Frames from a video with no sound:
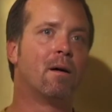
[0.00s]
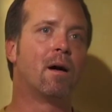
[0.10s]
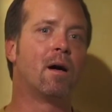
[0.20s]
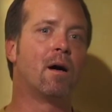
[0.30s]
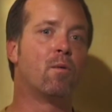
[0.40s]

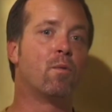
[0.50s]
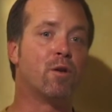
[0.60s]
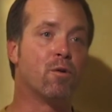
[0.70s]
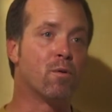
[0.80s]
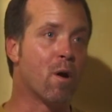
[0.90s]
uh, we
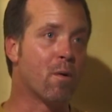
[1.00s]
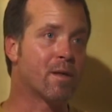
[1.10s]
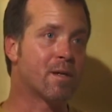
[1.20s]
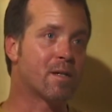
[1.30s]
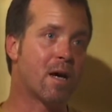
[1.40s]
do know at
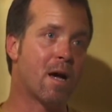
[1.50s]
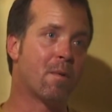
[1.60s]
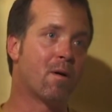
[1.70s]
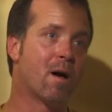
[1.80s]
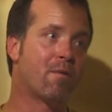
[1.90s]
this time a
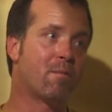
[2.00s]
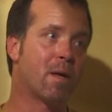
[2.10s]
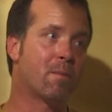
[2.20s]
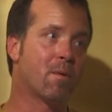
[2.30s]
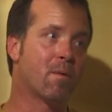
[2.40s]
lot of
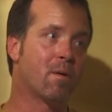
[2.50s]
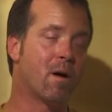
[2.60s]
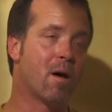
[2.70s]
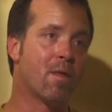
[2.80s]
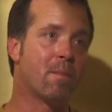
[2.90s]
people
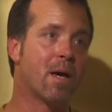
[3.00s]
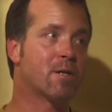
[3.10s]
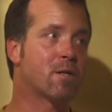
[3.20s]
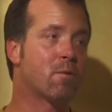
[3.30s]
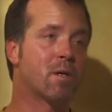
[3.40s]
on the
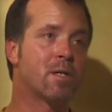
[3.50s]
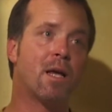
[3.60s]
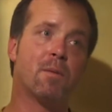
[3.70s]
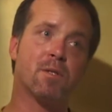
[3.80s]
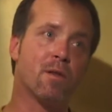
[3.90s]
base. There were
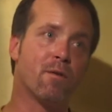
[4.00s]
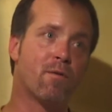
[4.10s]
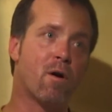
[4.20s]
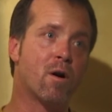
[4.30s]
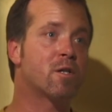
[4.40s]
teams in the
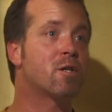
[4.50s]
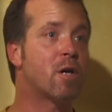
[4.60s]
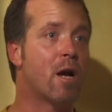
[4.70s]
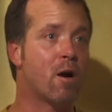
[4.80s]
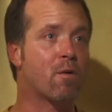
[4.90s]
forest.
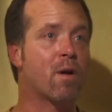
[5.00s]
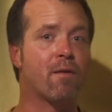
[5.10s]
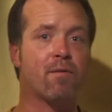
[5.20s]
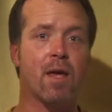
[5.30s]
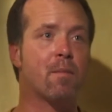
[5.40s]

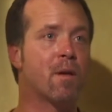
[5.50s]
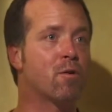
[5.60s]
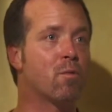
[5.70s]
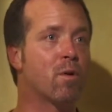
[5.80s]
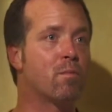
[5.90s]
Aircraft came
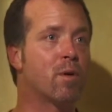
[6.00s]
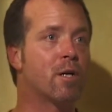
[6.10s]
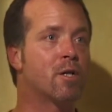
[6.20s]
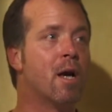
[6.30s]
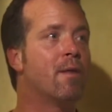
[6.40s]
into
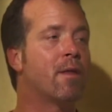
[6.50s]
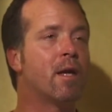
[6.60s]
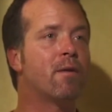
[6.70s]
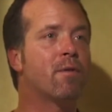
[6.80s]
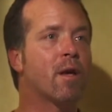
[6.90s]
Woodbridge that
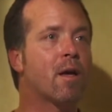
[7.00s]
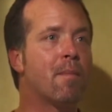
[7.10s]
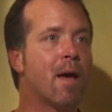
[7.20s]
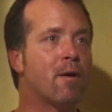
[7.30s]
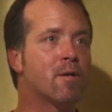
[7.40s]
even the
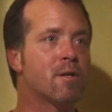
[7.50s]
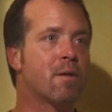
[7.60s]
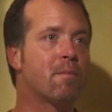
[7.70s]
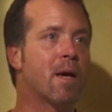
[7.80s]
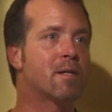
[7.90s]
commanders of
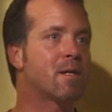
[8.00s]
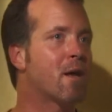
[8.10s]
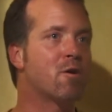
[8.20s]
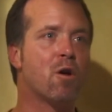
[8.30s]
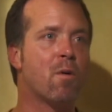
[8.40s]
the base
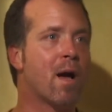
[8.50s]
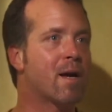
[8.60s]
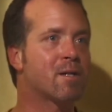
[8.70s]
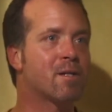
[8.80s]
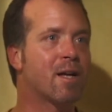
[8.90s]
had no
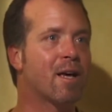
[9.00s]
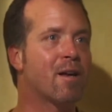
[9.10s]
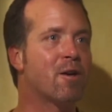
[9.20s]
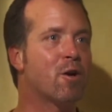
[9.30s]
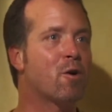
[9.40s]
access to get
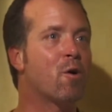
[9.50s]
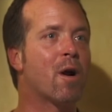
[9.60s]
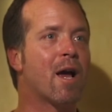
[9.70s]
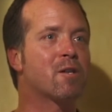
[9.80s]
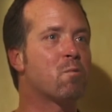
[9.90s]
near or
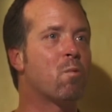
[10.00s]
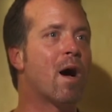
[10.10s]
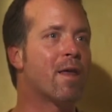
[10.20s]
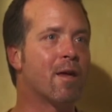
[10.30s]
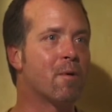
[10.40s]
ask
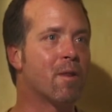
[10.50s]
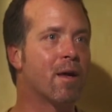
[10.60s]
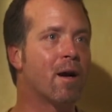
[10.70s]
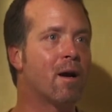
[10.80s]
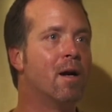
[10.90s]
why they were
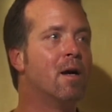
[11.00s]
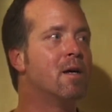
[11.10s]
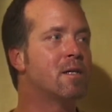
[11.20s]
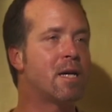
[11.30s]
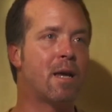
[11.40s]
there.
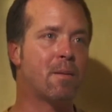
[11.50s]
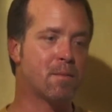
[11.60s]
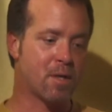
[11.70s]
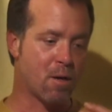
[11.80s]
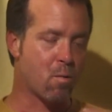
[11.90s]

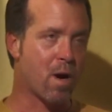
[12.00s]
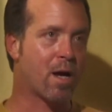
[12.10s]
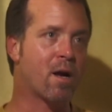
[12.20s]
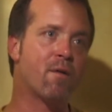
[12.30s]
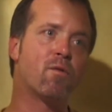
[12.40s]
Teams in white
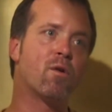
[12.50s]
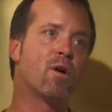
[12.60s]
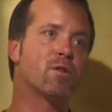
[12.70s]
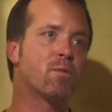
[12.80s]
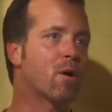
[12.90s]

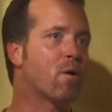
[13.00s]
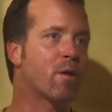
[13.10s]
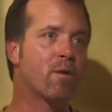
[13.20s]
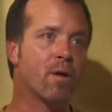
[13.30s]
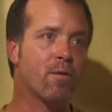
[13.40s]
coveralls were going
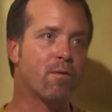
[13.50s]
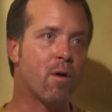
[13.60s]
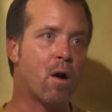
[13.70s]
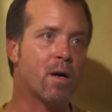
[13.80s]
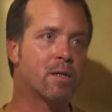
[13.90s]
throughout the
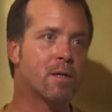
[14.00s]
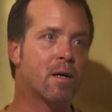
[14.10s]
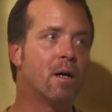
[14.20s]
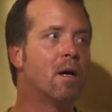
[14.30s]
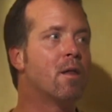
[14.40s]
forest.
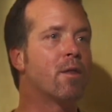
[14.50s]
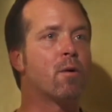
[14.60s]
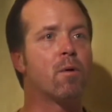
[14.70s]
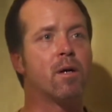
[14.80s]
There were